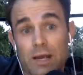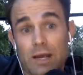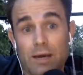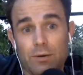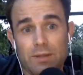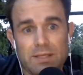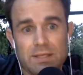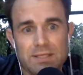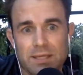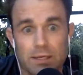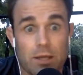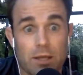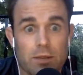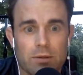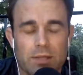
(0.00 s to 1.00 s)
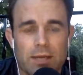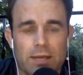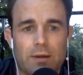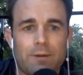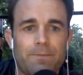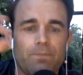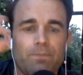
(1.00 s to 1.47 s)
out, that's like another
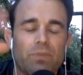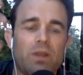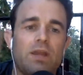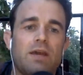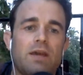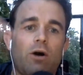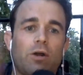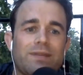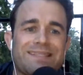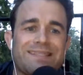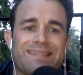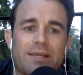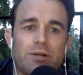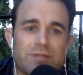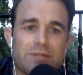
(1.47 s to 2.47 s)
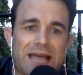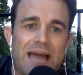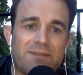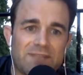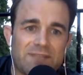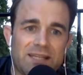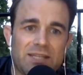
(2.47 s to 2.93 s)
layer. All these layers I
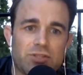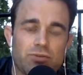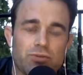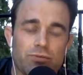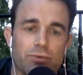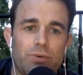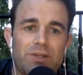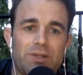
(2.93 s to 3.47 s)
have to get through